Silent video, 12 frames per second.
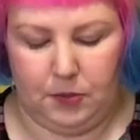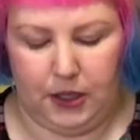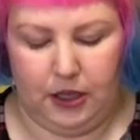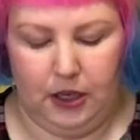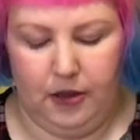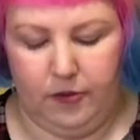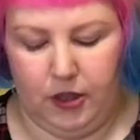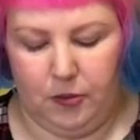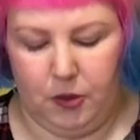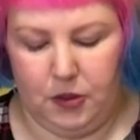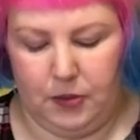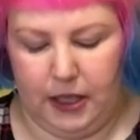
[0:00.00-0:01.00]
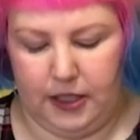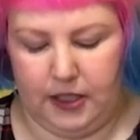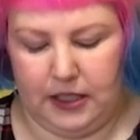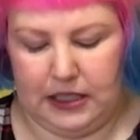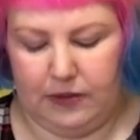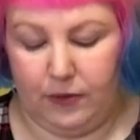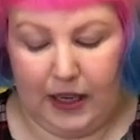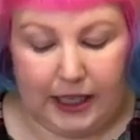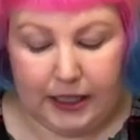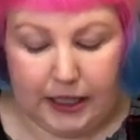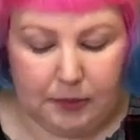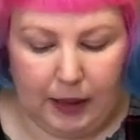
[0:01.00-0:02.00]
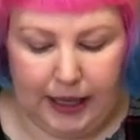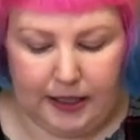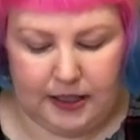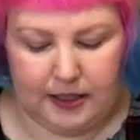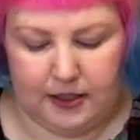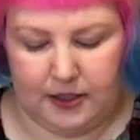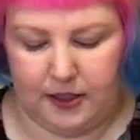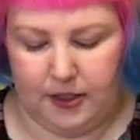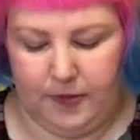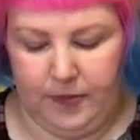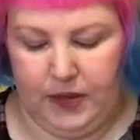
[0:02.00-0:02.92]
But for the most part, it's fairly matte. So